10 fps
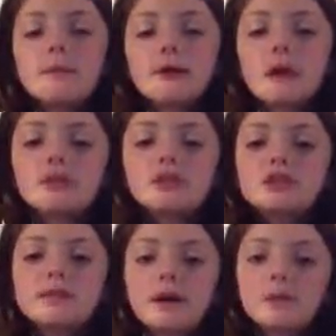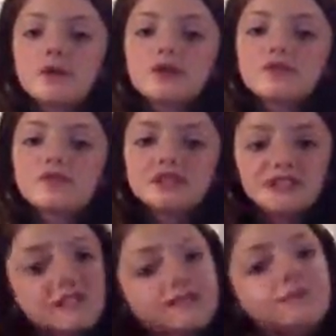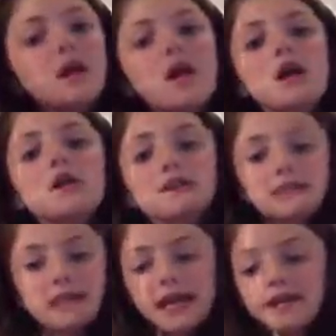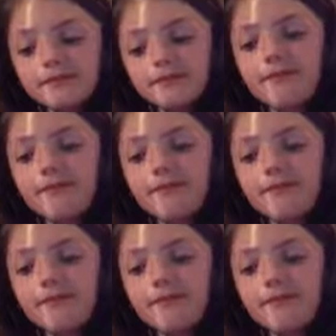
be uploading my morning routine tonight.